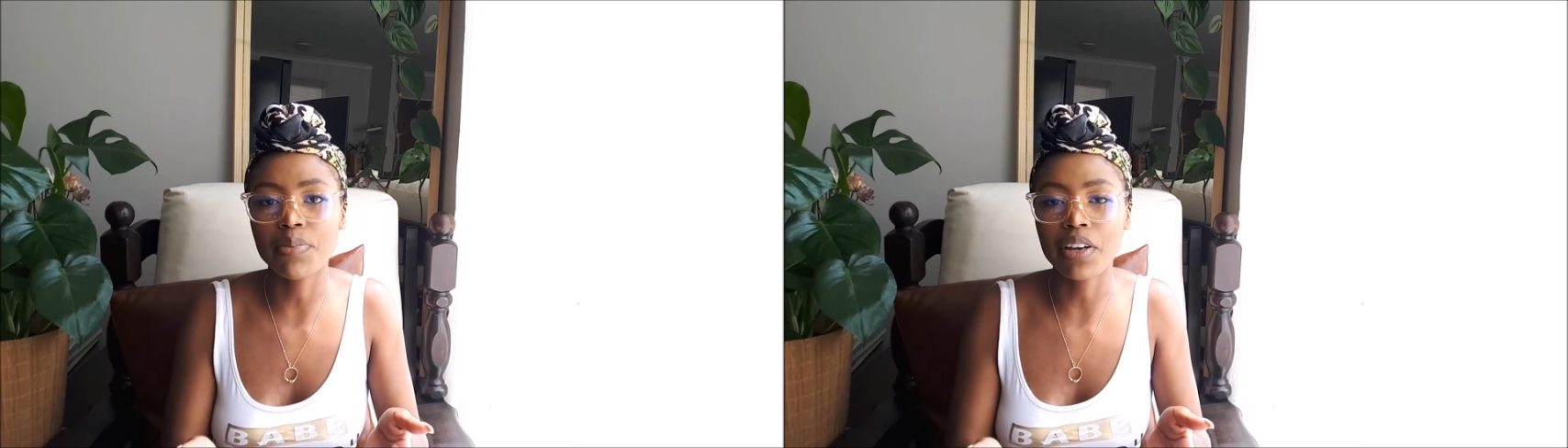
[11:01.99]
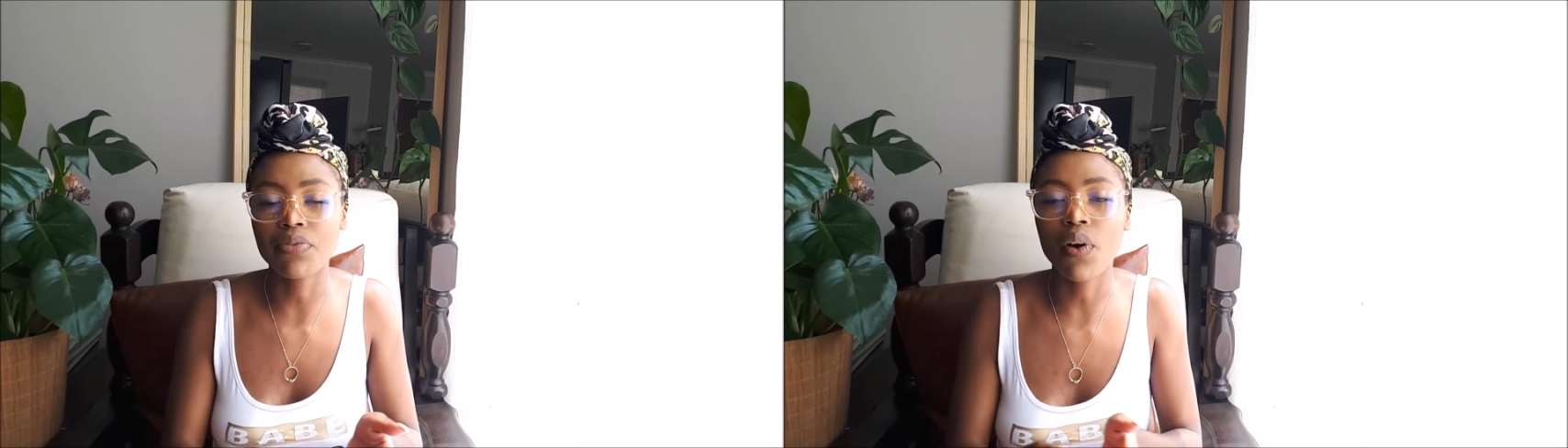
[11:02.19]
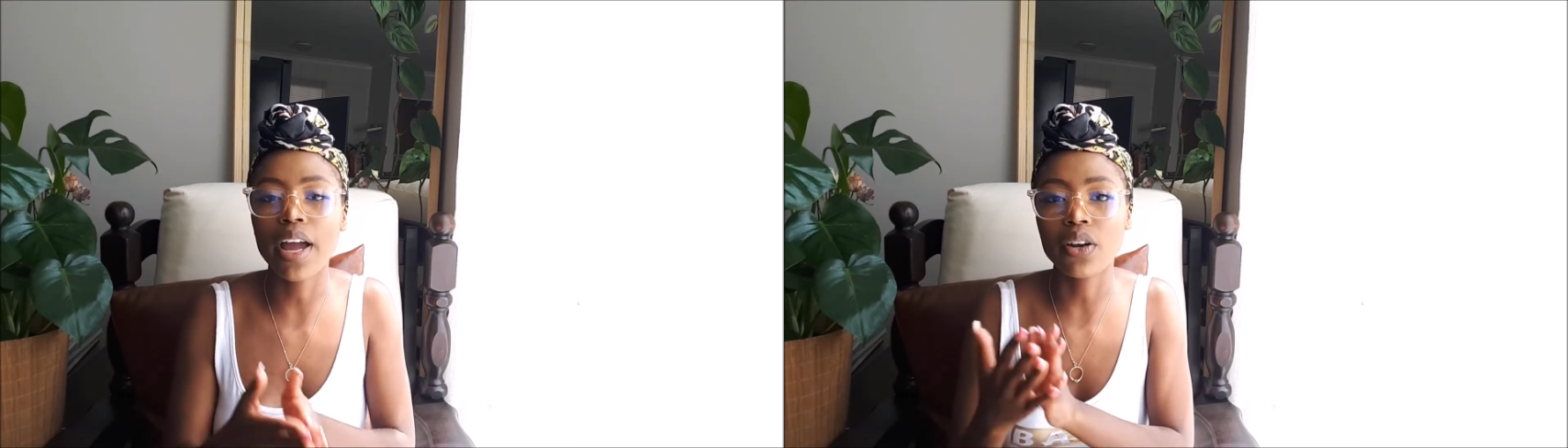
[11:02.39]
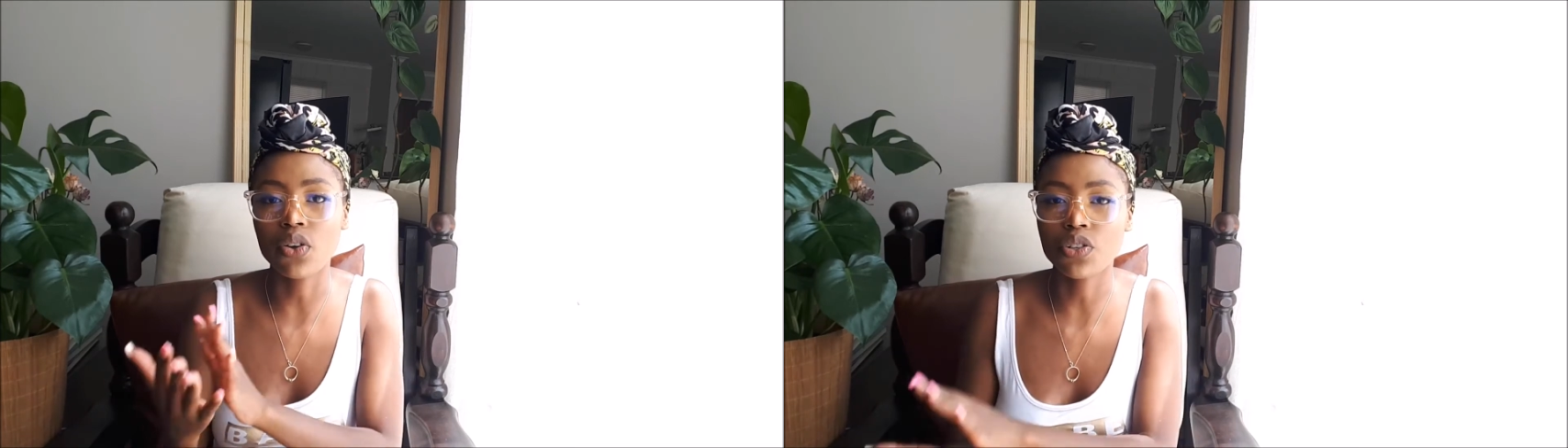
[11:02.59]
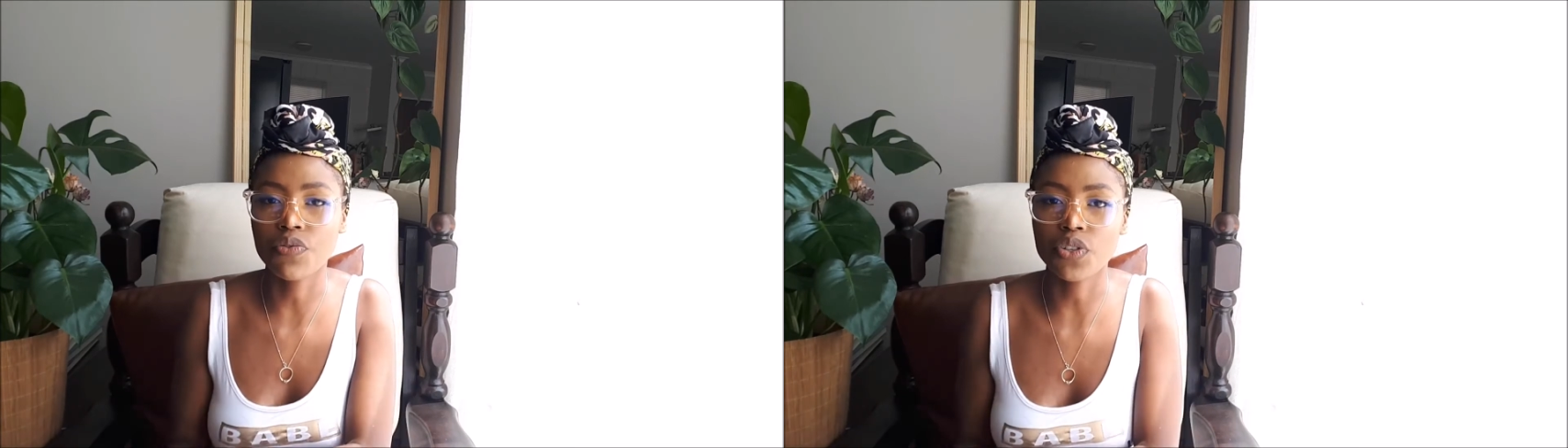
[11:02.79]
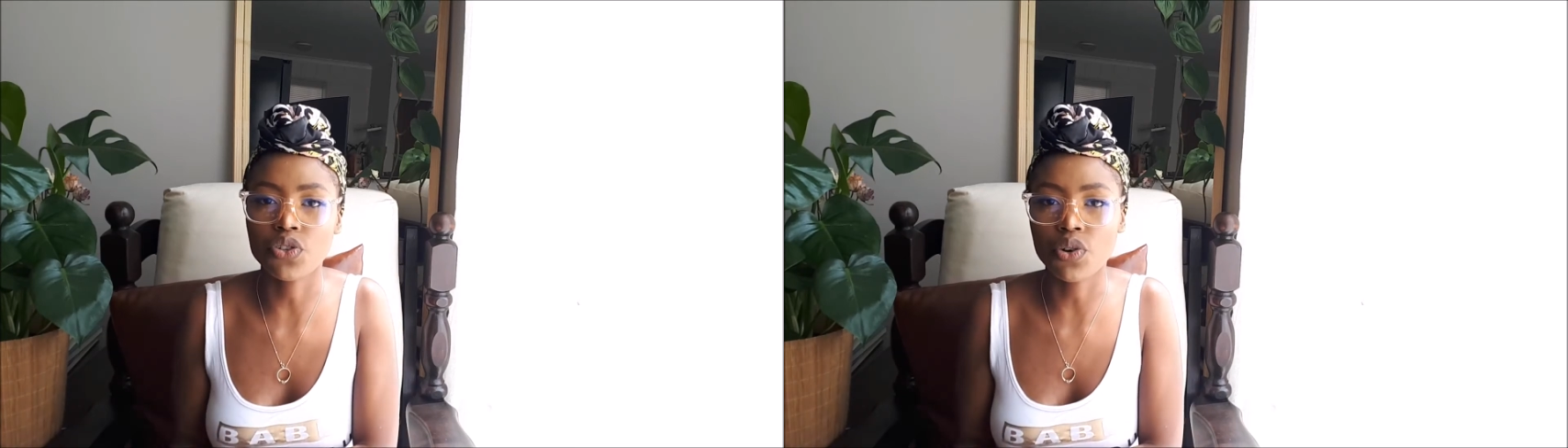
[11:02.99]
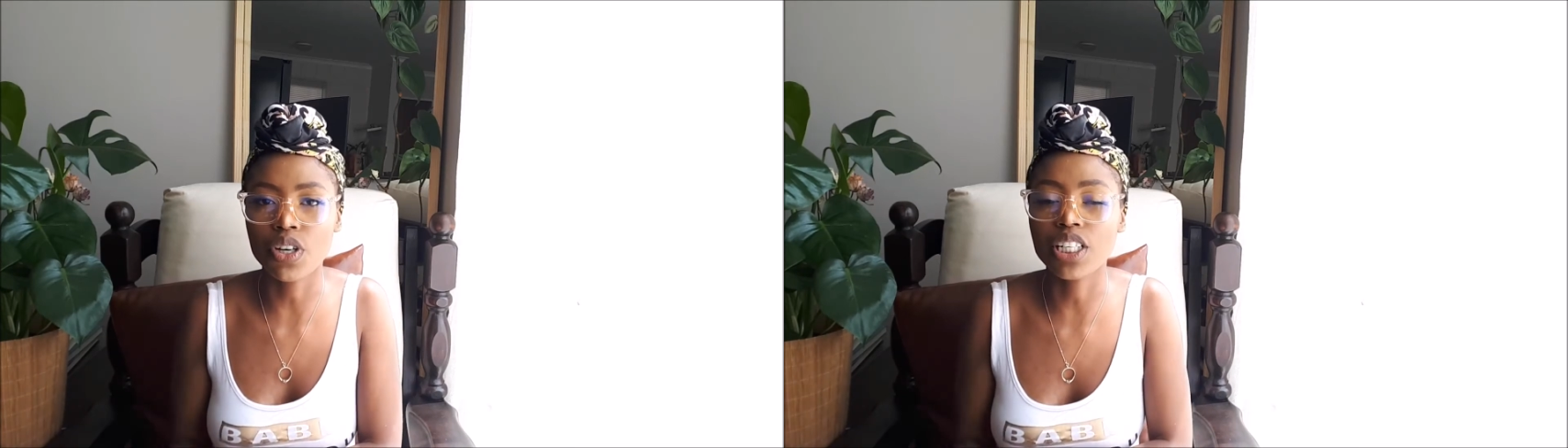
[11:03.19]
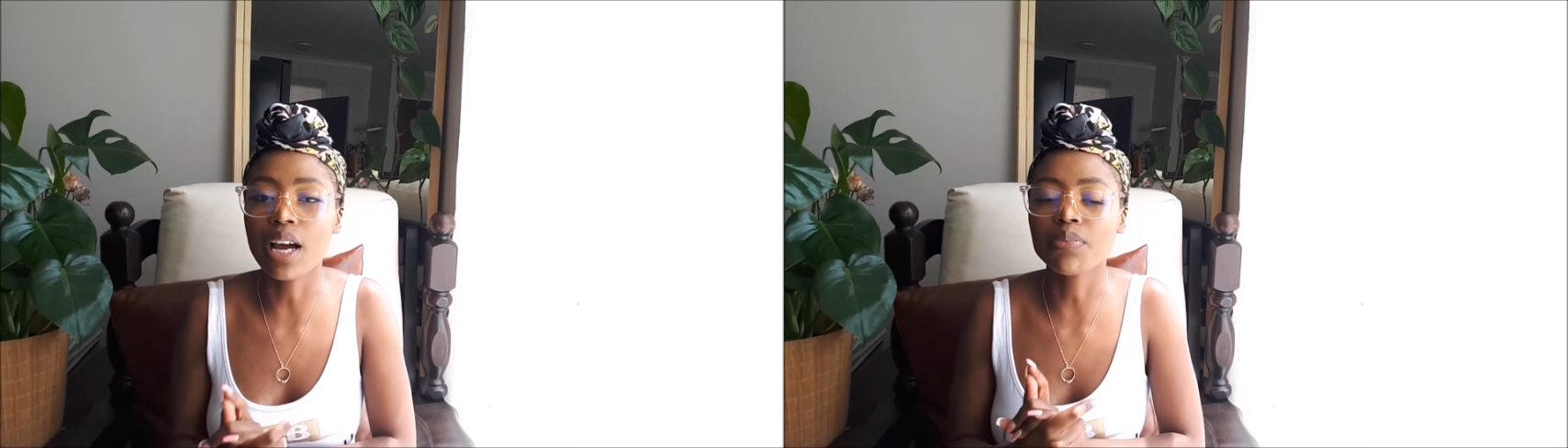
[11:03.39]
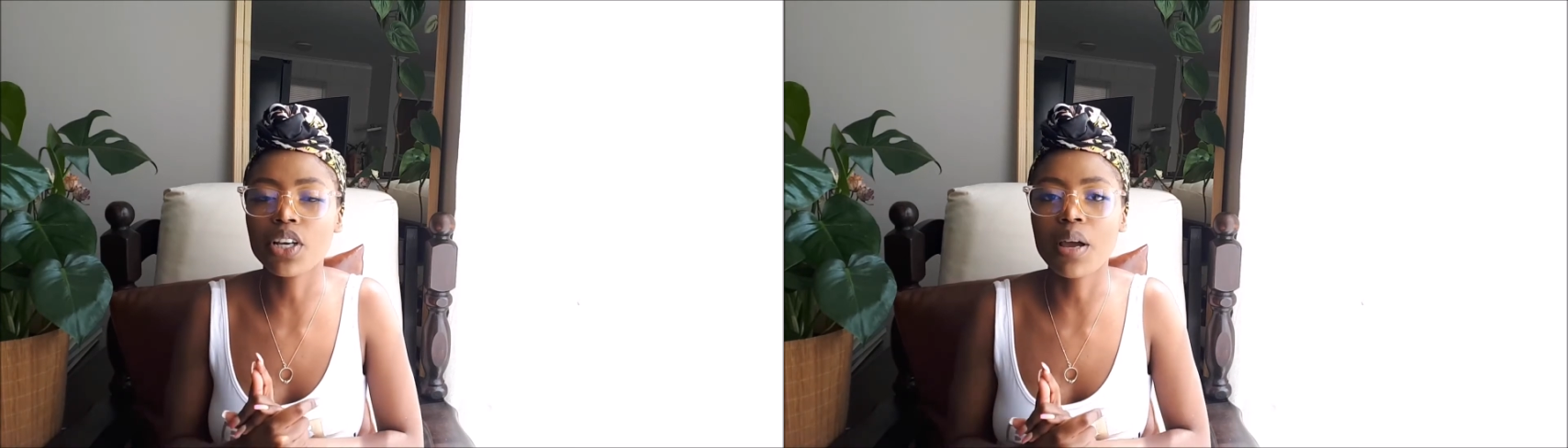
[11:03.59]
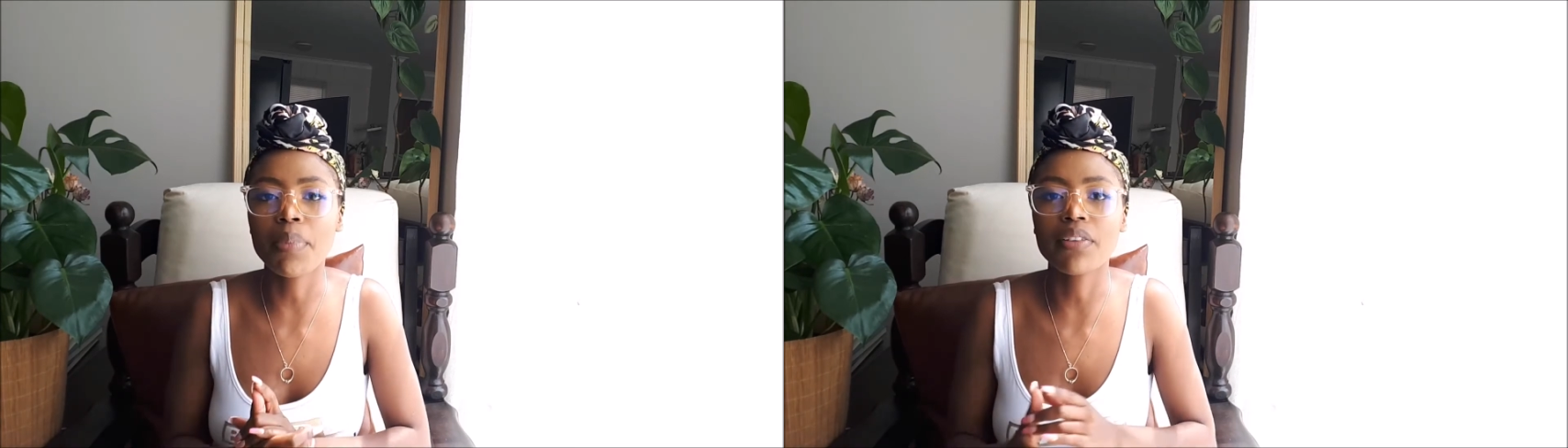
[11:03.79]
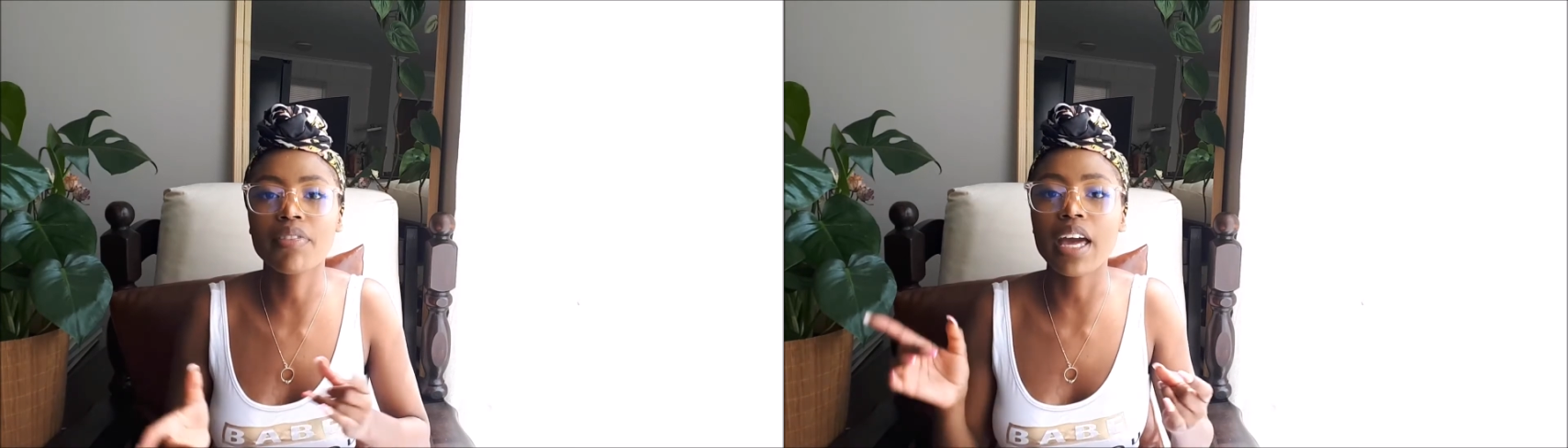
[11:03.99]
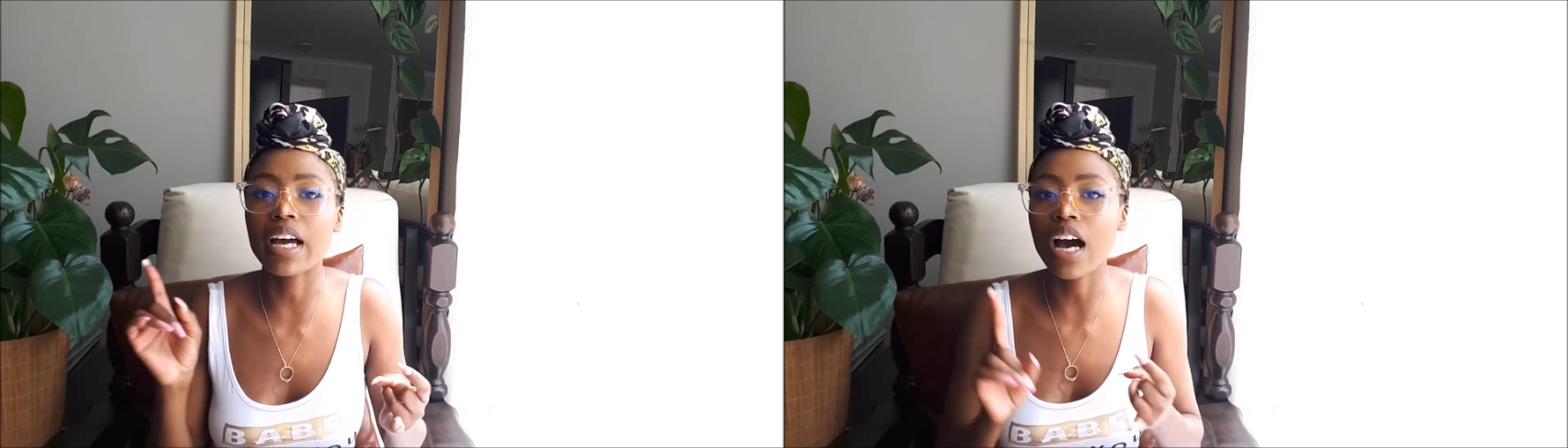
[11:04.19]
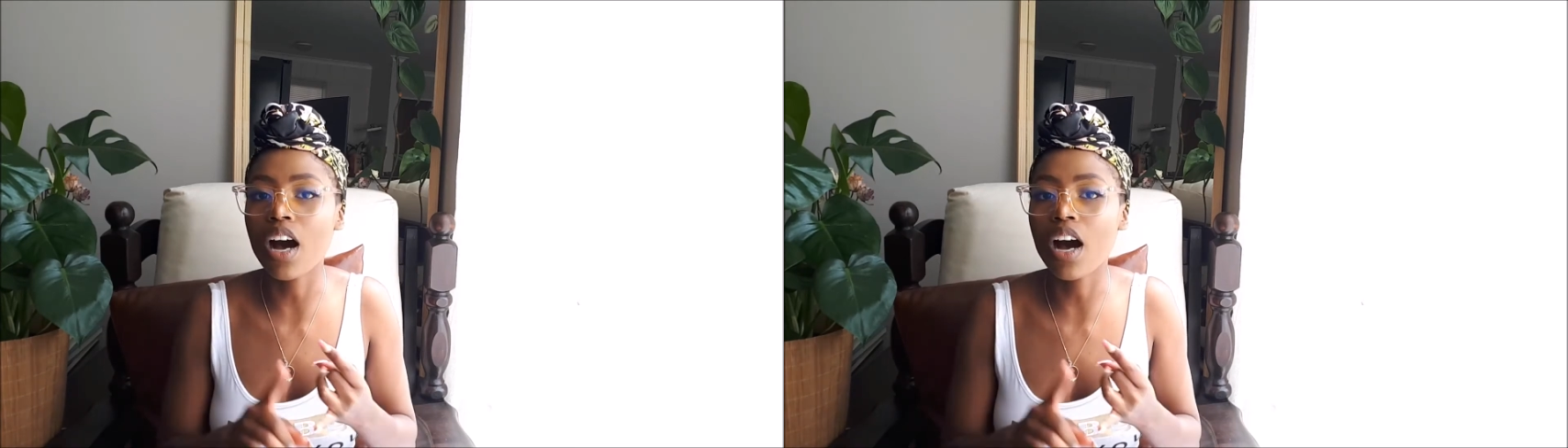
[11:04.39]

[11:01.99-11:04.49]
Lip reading: meant for and also for storage. I'm talking about there are